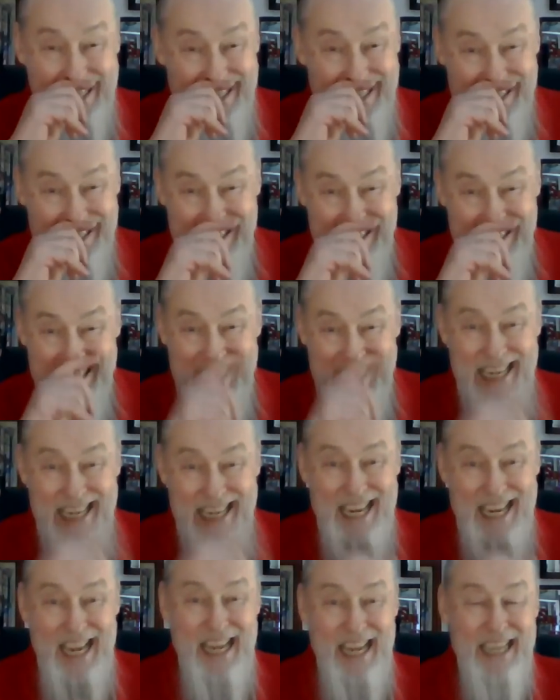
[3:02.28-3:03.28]
is
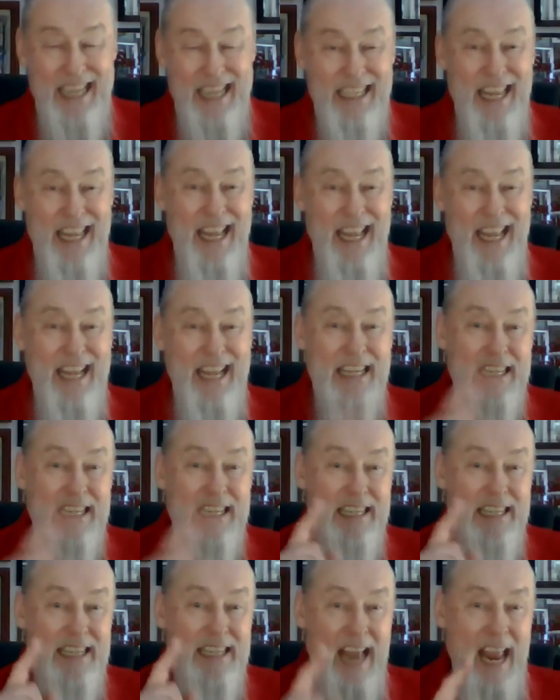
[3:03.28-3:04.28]
D-A-N-K,
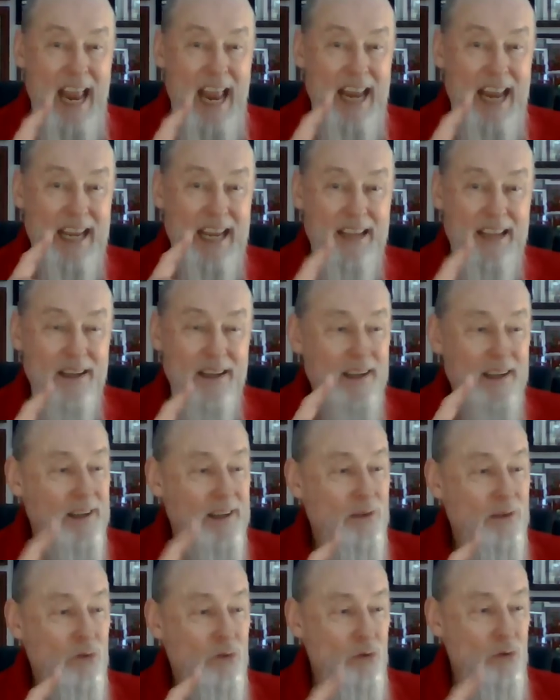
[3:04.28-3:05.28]
dank.
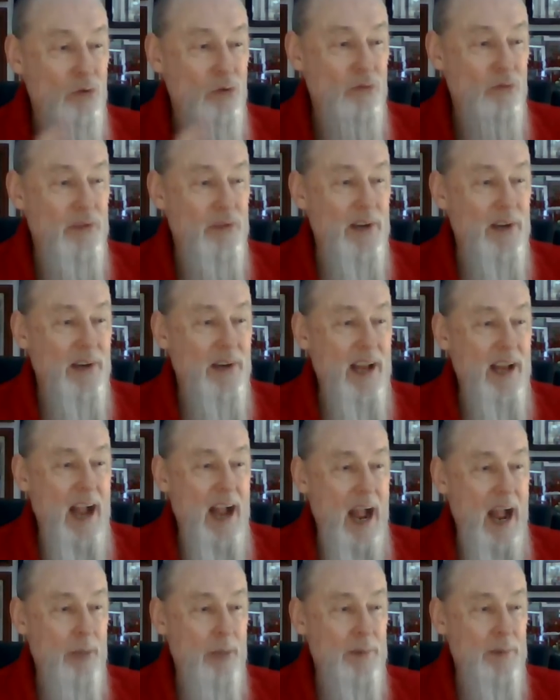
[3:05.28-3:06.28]
Ooh, very
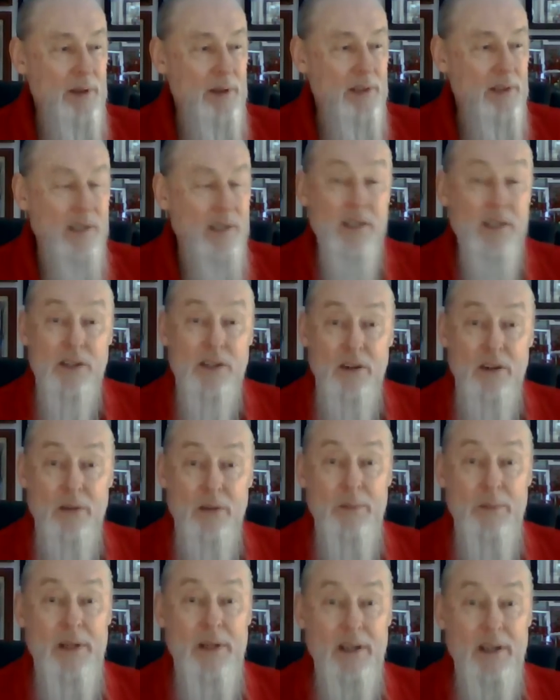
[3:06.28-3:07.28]
hoppy. This is going to
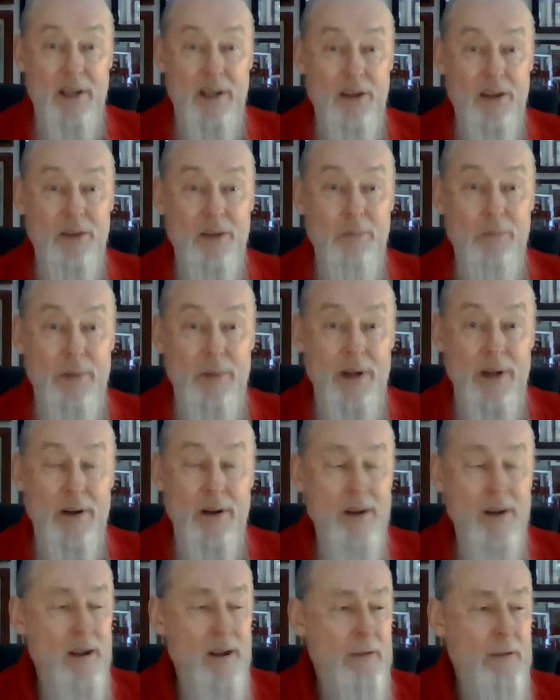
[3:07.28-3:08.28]
be a good
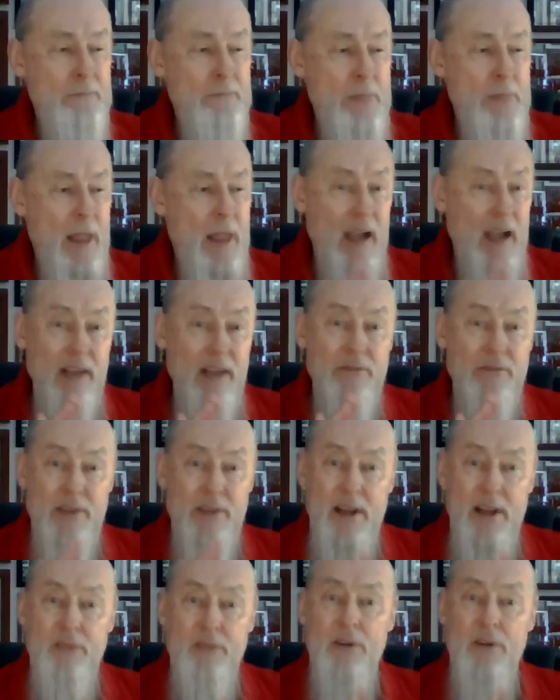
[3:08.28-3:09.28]
beer. I've
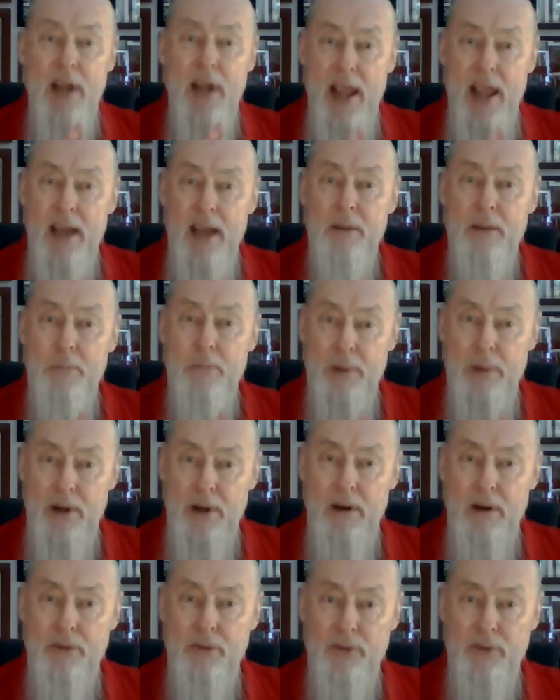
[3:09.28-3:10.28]
never had a
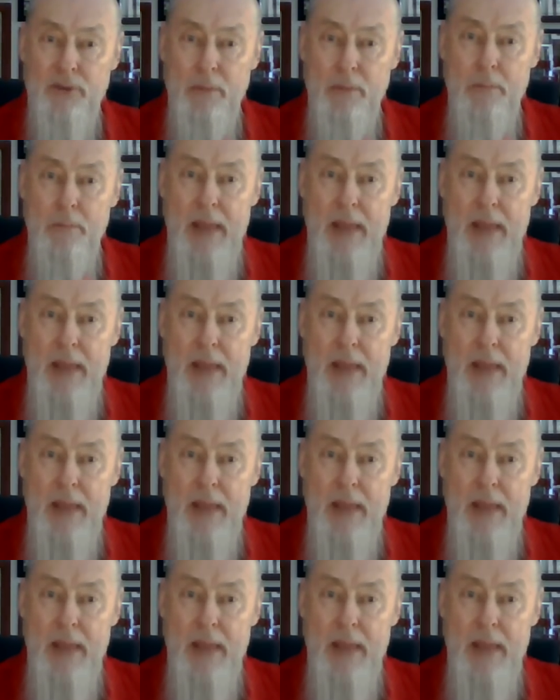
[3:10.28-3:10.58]
beer from